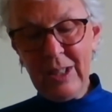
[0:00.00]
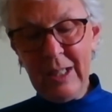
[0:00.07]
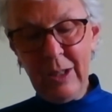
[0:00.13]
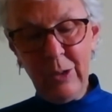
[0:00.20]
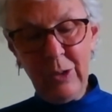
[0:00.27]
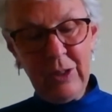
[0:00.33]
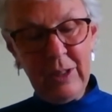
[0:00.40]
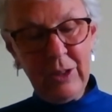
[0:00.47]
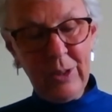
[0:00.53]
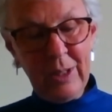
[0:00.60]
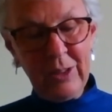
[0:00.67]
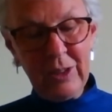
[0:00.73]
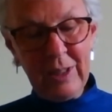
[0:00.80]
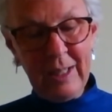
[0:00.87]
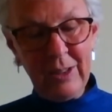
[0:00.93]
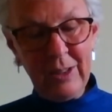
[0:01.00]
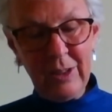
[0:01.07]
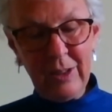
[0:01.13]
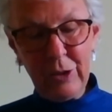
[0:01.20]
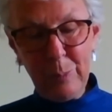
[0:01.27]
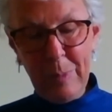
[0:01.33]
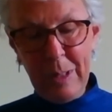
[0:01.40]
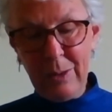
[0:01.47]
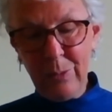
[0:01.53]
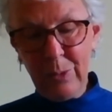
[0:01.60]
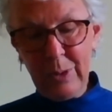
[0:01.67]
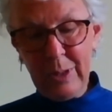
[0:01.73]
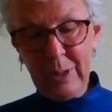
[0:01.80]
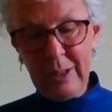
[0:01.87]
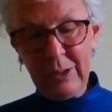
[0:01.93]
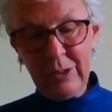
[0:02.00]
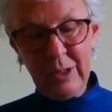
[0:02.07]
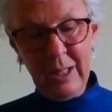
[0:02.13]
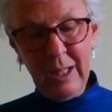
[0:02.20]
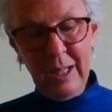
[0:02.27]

usually translated as mindfulness,